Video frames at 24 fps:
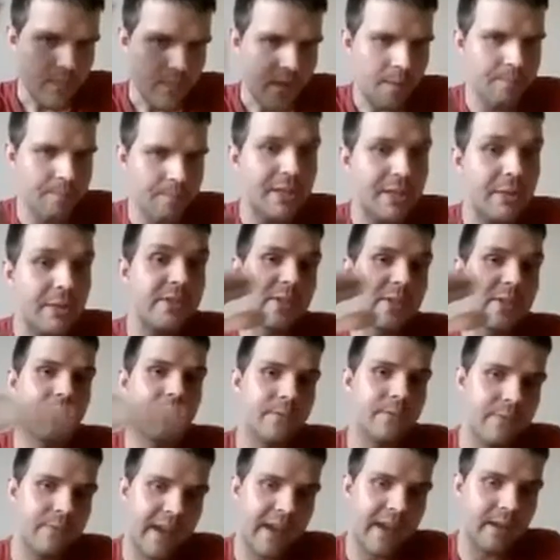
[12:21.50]
but it
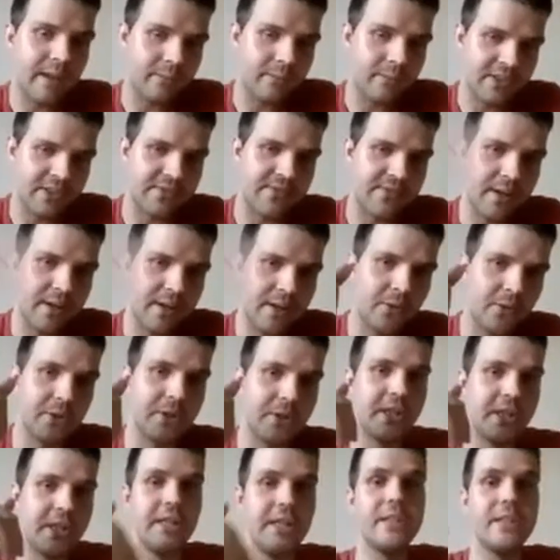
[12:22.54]
wasn't that, it was that for a
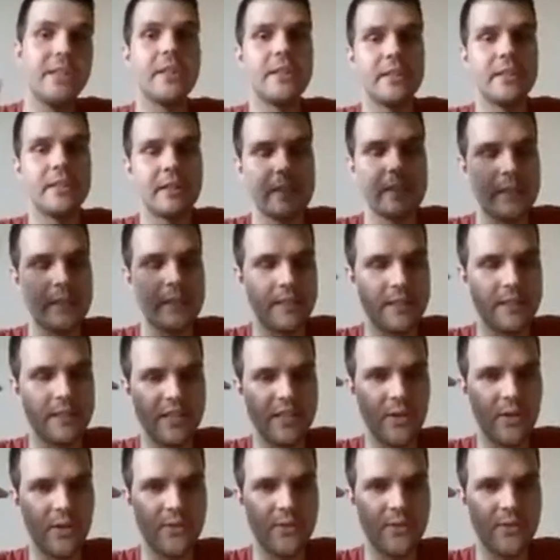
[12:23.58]
year. And in the summer
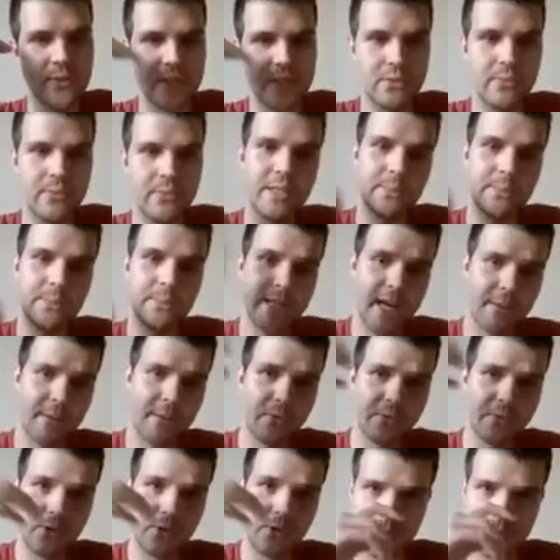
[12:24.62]
of 2020, when I
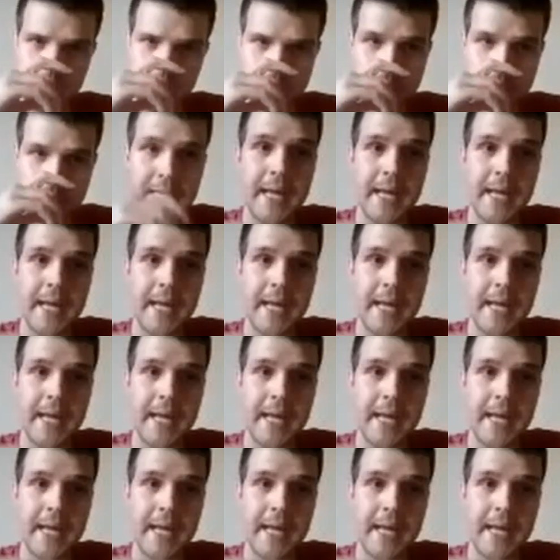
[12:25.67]
moved to Berlin,